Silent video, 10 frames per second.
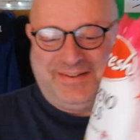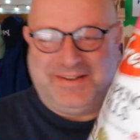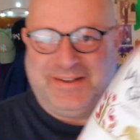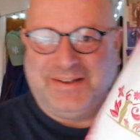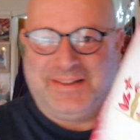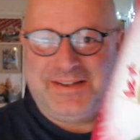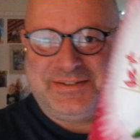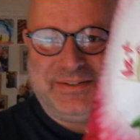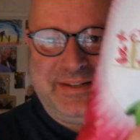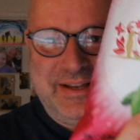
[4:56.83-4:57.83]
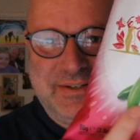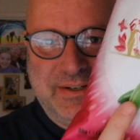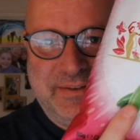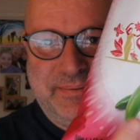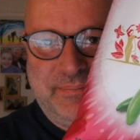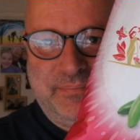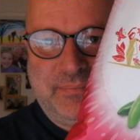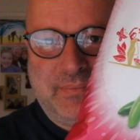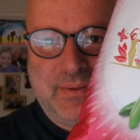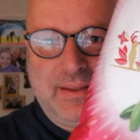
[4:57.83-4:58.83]
oh, there's your, there's your,
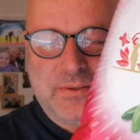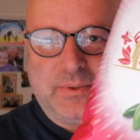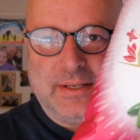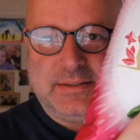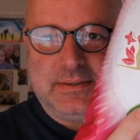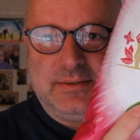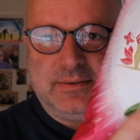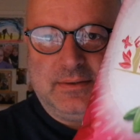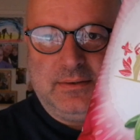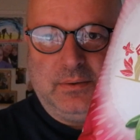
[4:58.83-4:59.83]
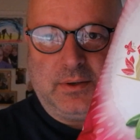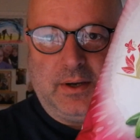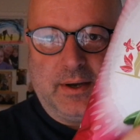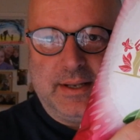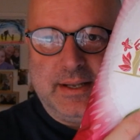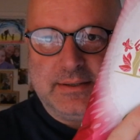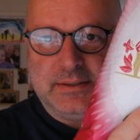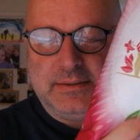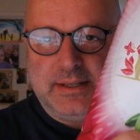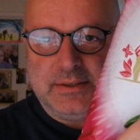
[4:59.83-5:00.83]
that's what they look like and there's,
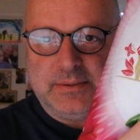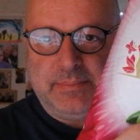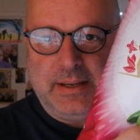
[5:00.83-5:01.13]
the, there's your